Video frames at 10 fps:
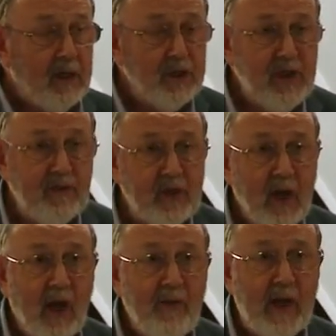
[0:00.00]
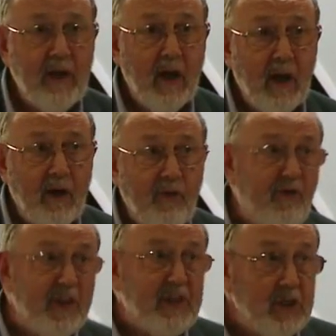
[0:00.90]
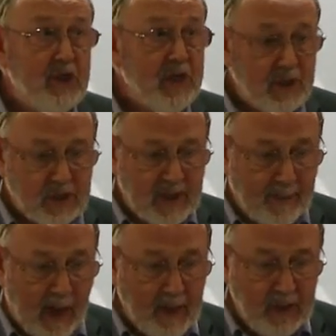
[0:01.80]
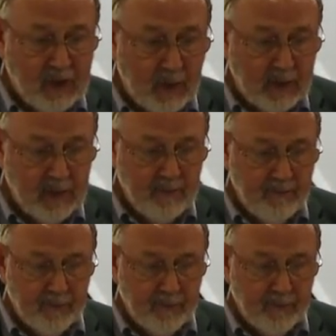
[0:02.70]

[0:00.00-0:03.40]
conceive it and then fitting Jesus somehow into it,